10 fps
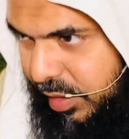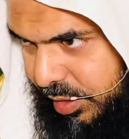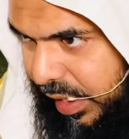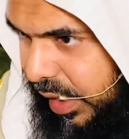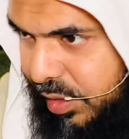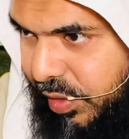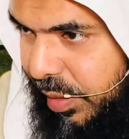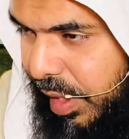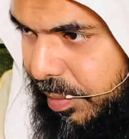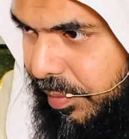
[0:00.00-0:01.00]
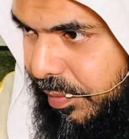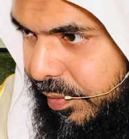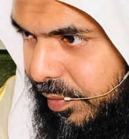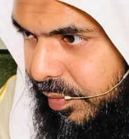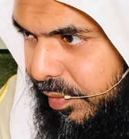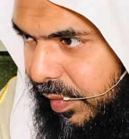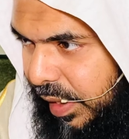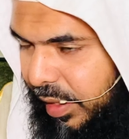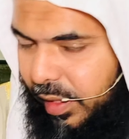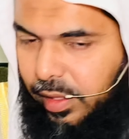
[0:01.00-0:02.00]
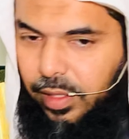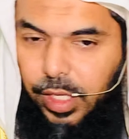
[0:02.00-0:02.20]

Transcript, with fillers: just getting straight up. Right?